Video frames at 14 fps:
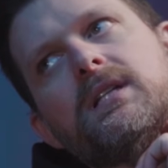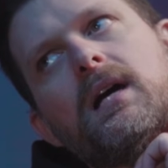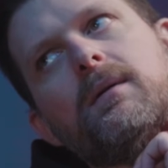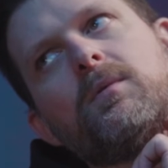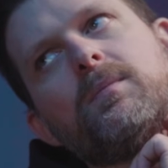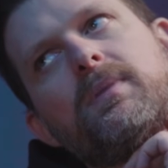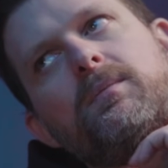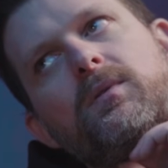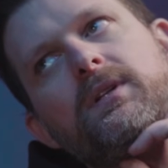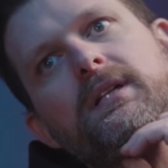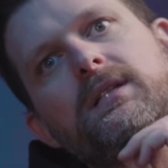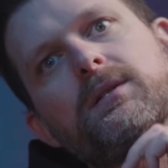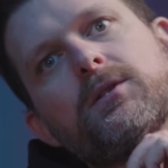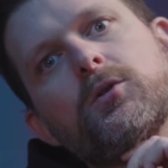of the time when people
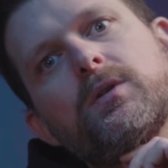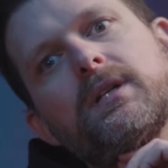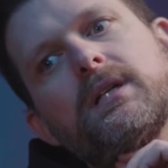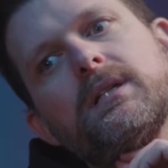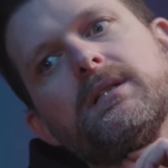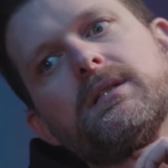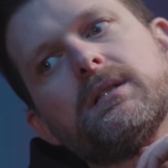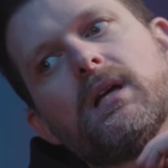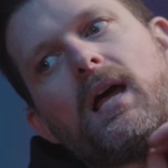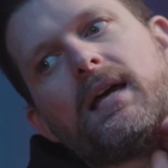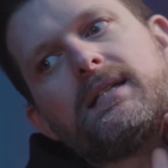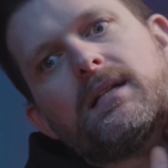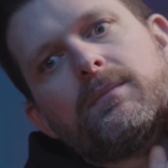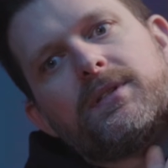need to do these
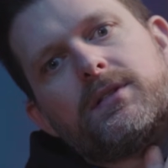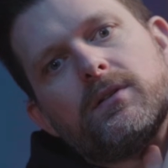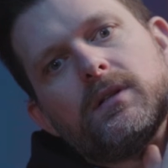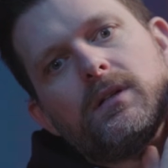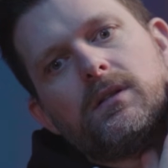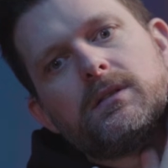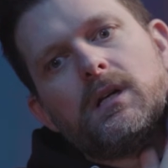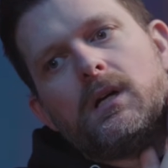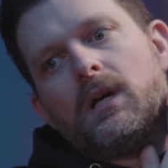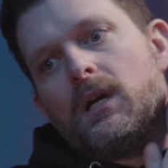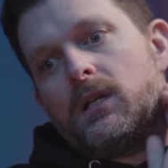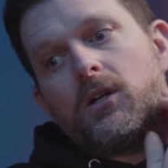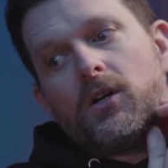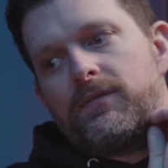high-temp materials,
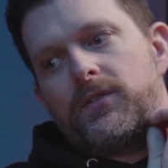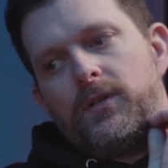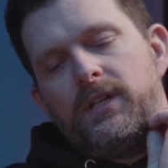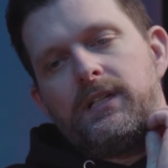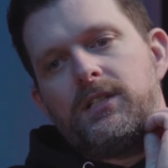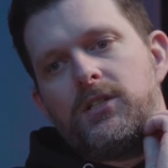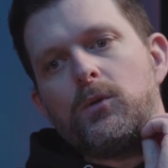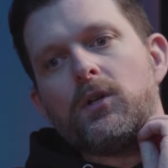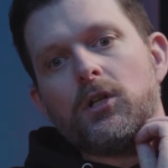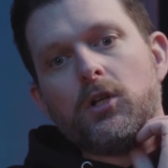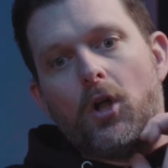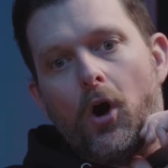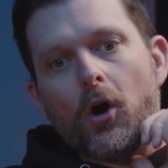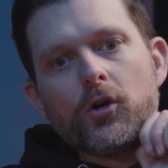look, if you need to do a
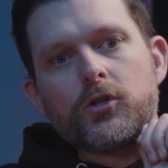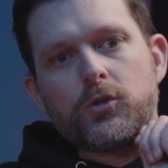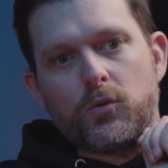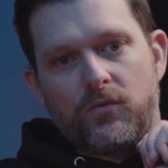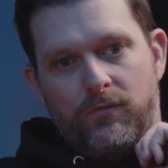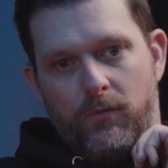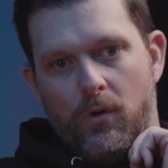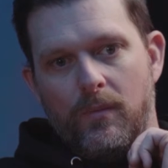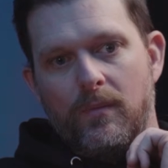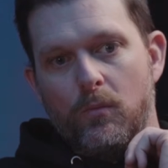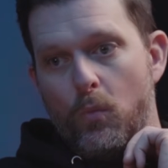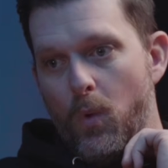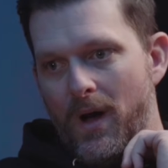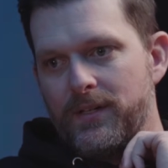large
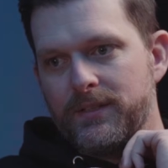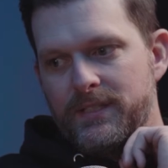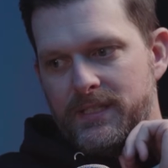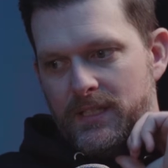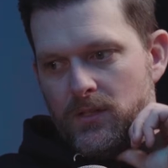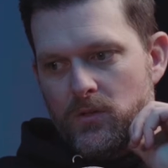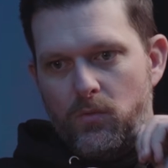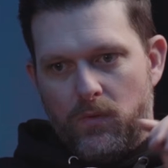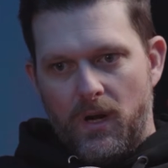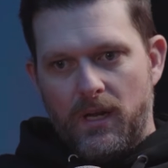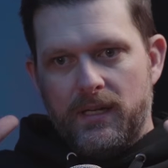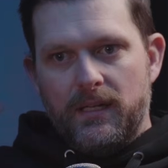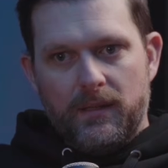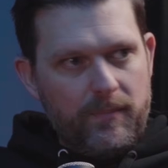one single
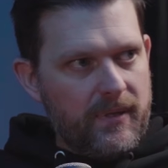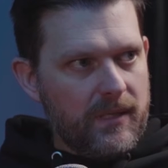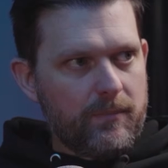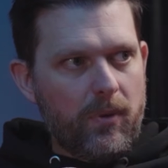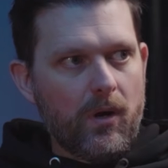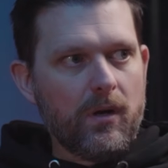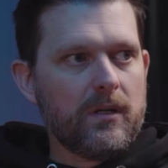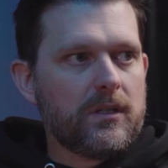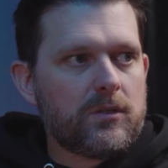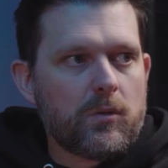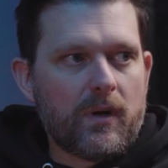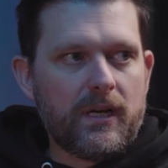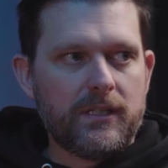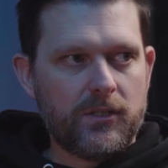run in a big part,
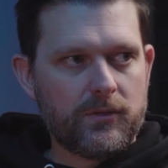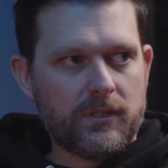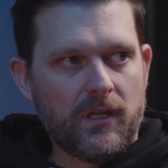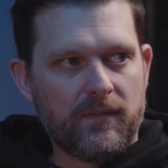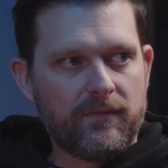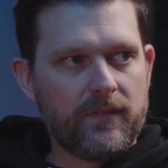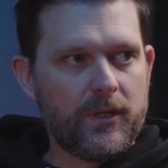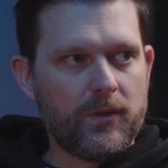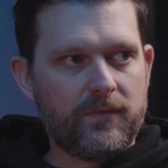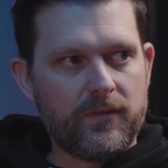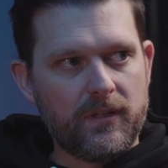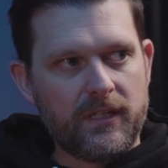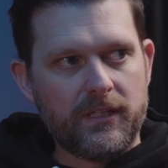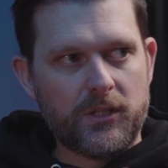22 is not for you. If
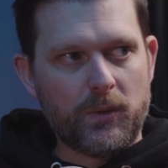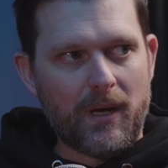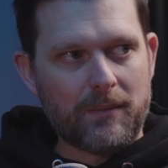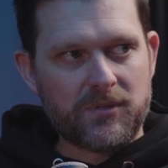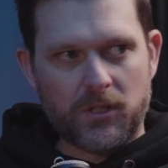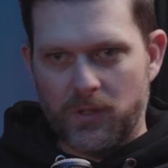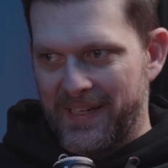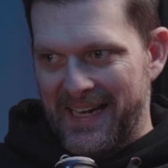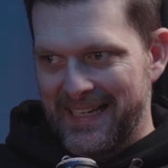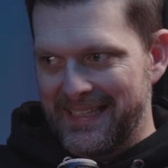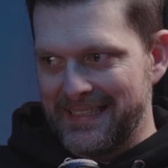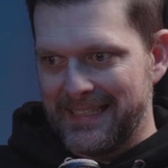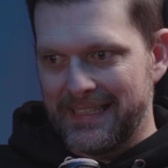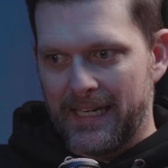you need to do absolutely
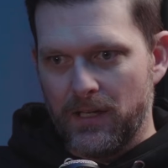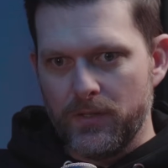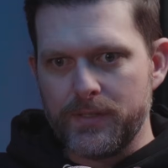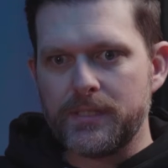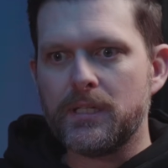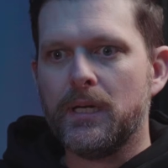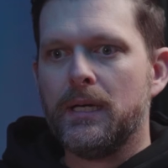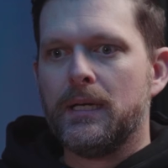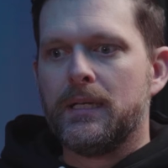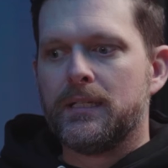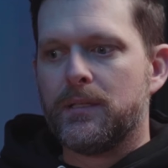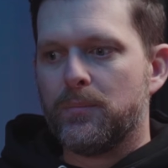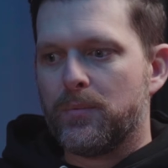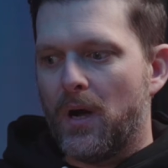anything else,
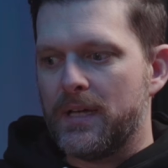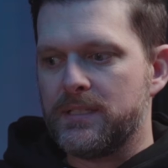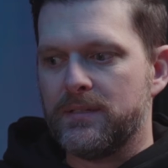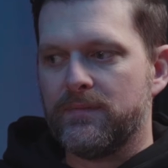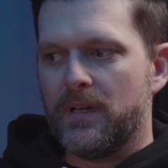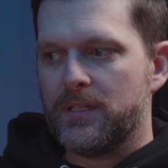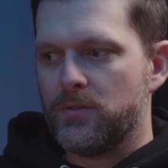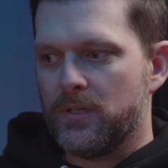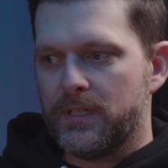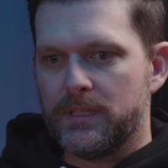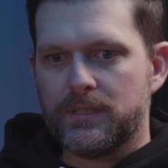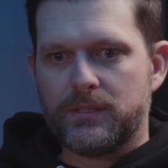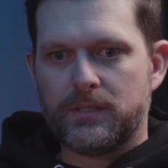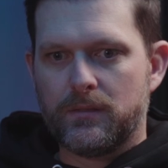the price of entry
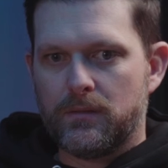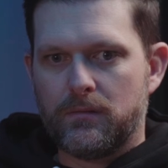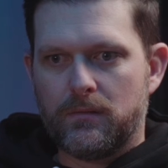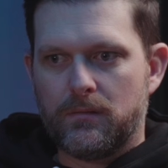is